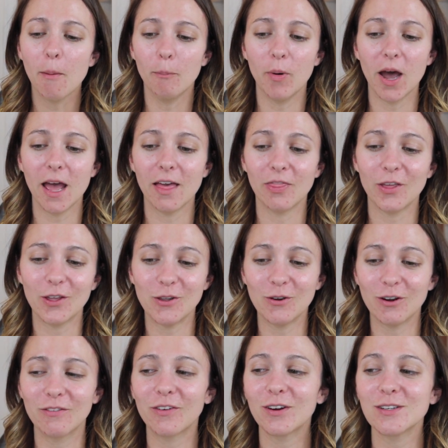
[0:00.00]
but the
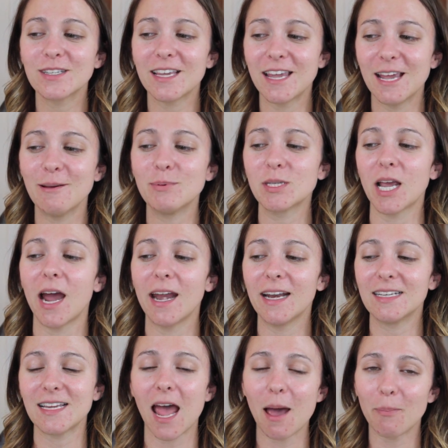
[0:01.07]
universe keeps
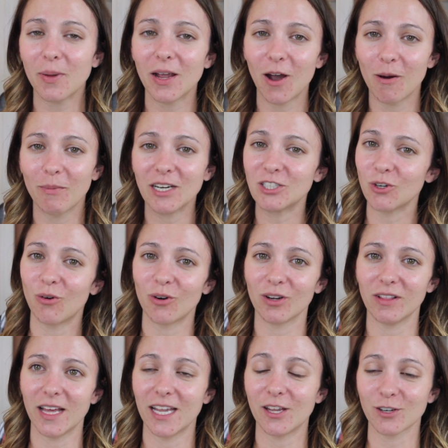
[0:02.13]
kind of tapping on my
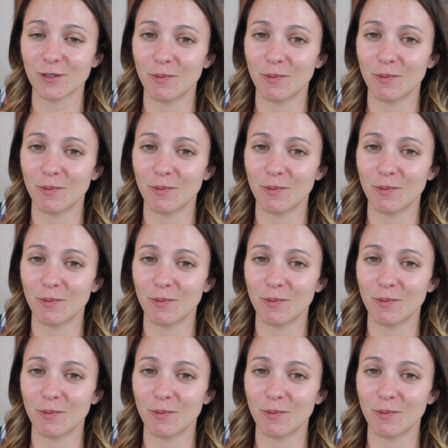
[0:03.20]
shoulder like,